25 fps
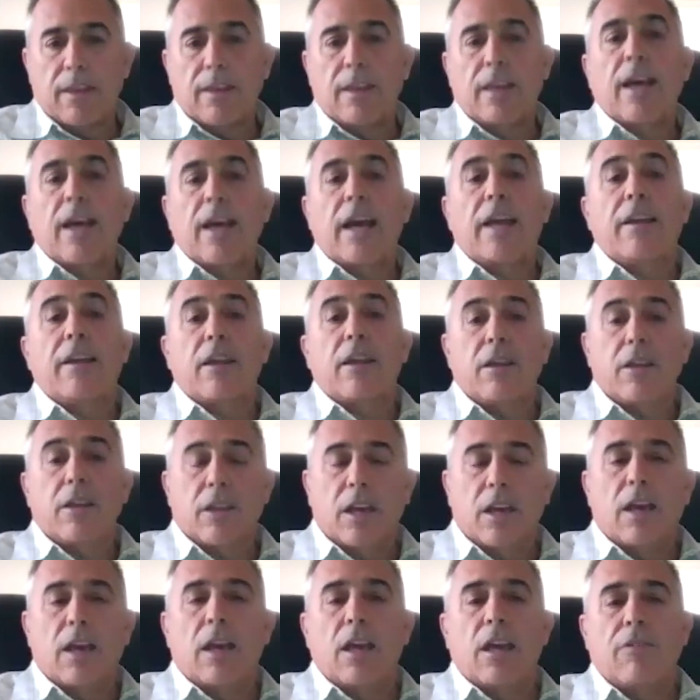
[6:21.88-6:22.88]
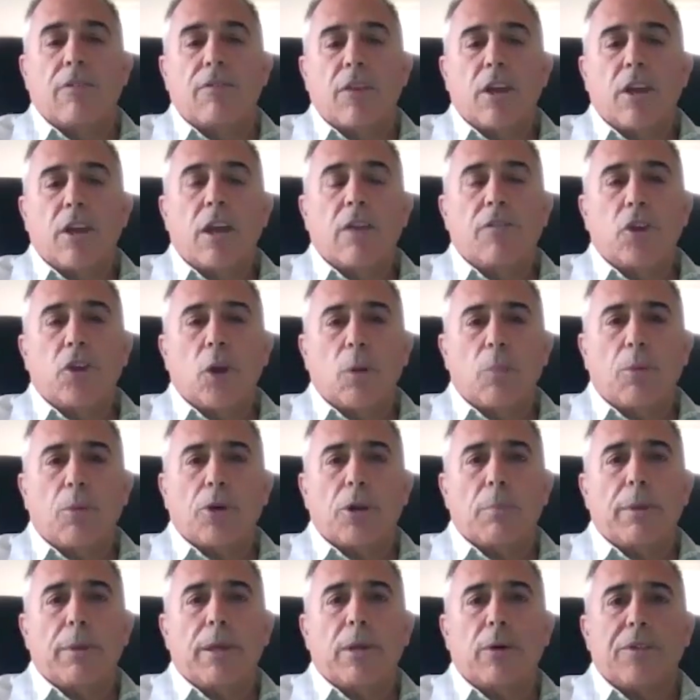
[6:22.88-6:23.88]
and if you don't put
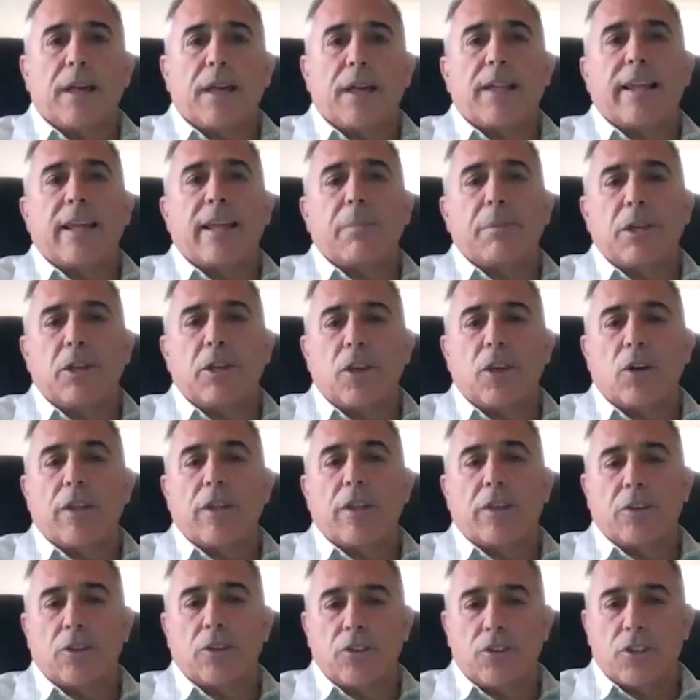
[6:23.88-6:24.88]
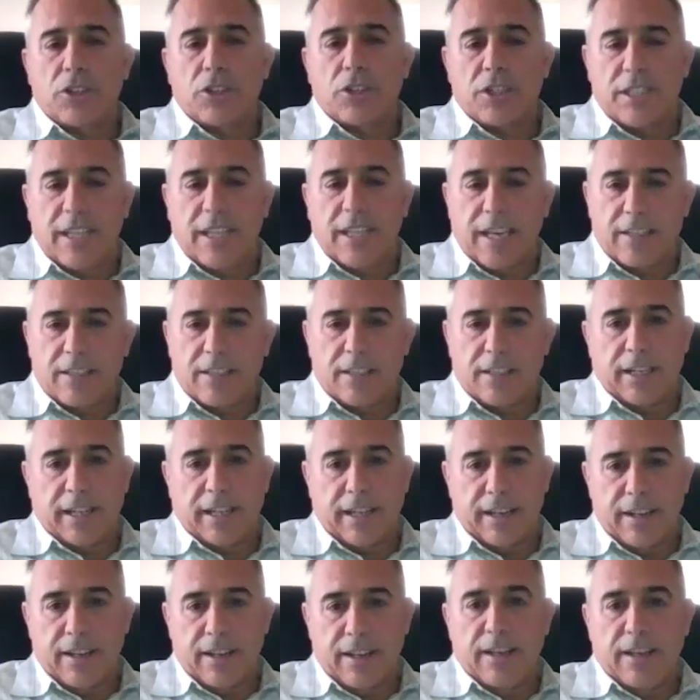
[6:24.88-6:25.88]
a bid in without letting me know that you're just testing
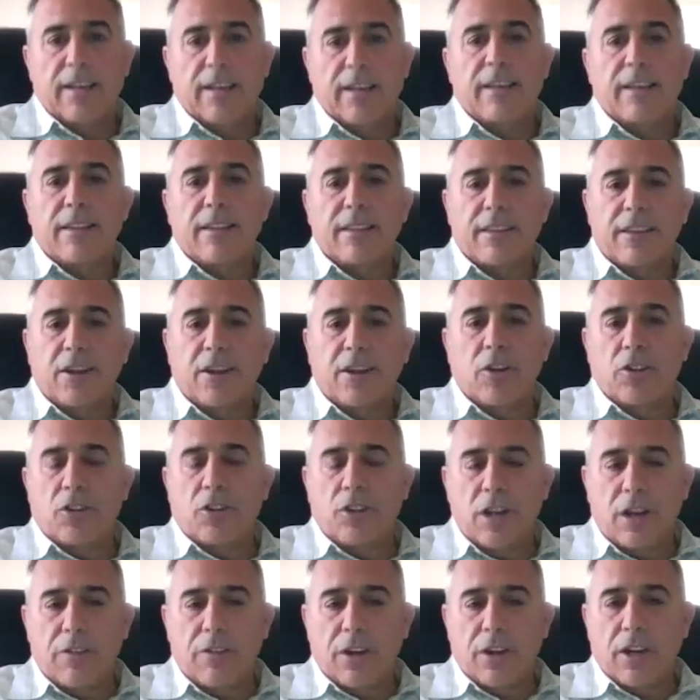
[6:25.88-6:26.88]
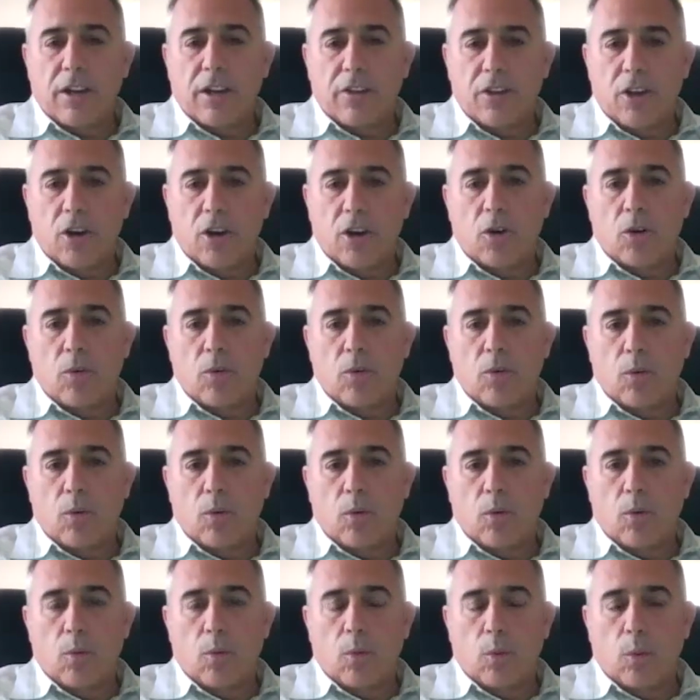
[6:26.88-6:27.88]
it, you're never going to know
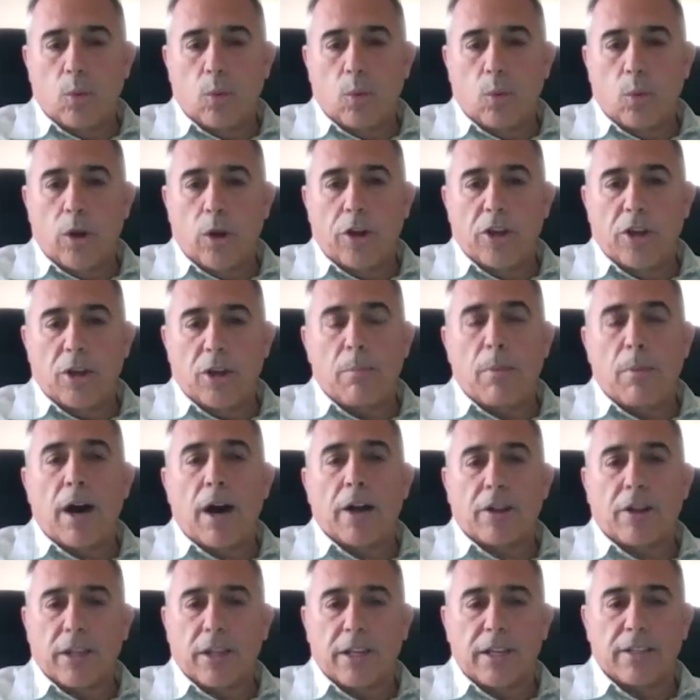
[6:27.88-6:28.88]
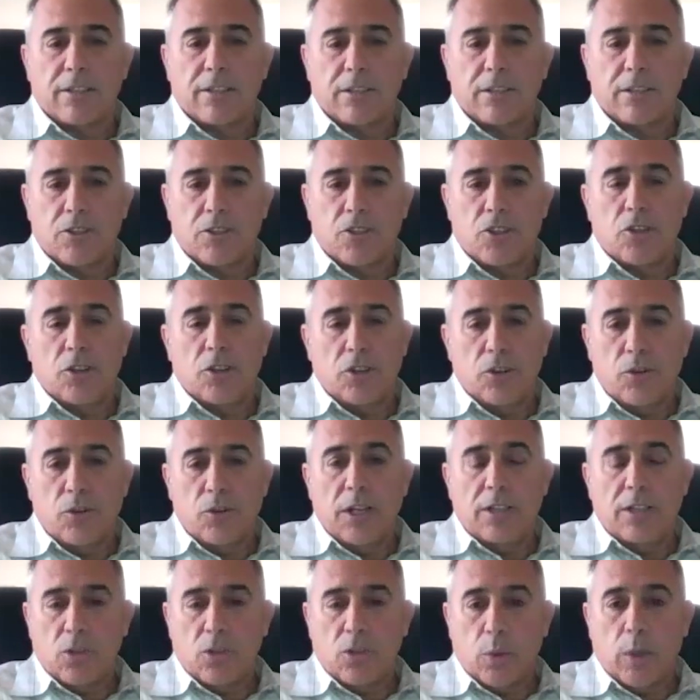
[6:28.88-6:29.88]
where your model is, because you do
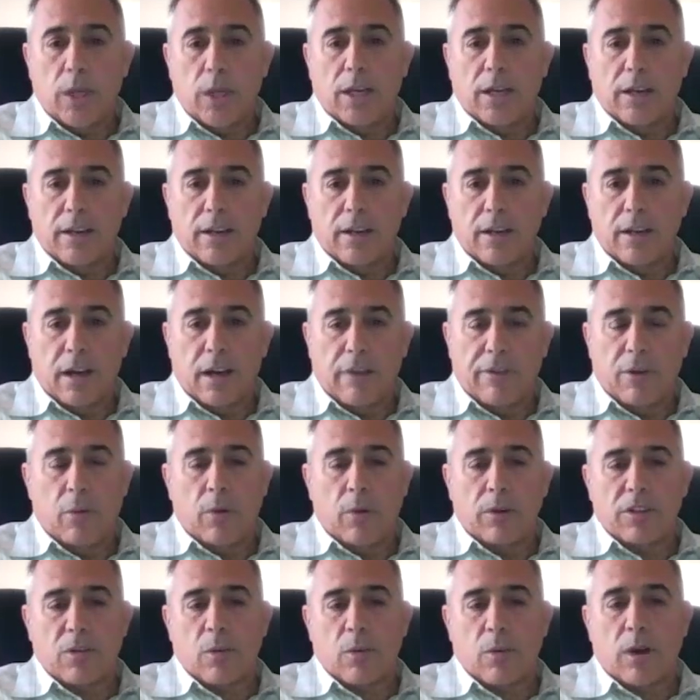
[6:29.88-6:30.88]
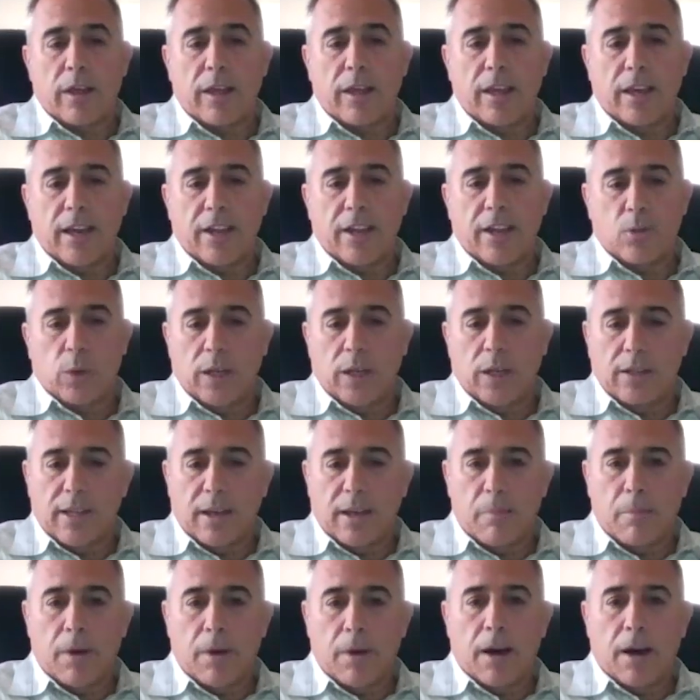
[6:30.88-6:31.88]
need to tweak it. Every once in a while, you got to tweak
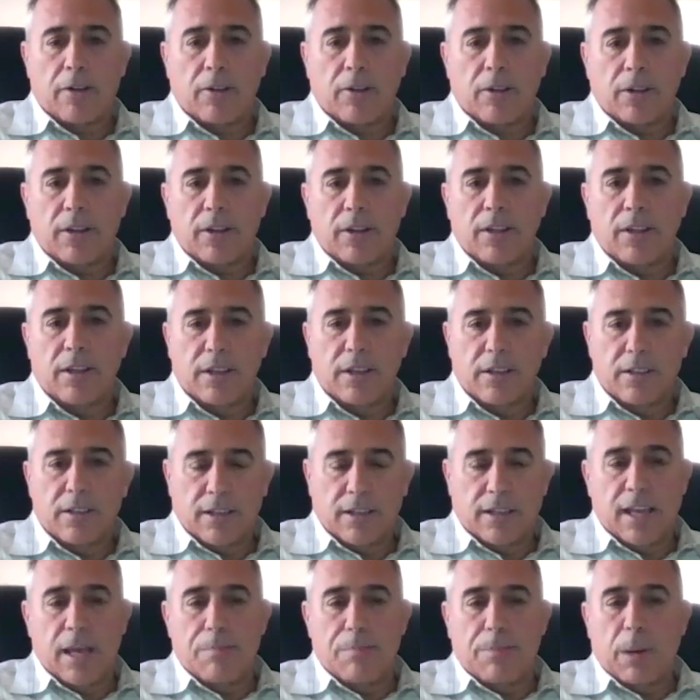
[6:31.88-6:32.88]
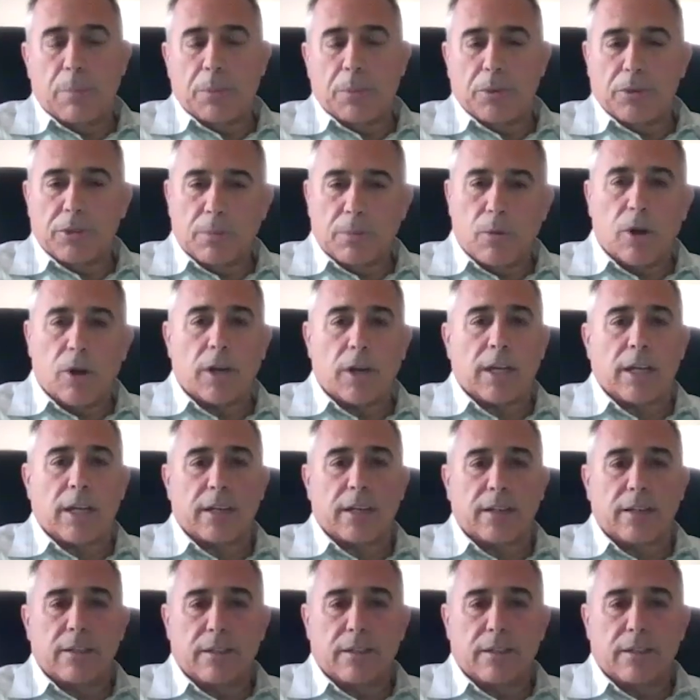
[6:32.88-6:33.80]
that model to keep up with the market.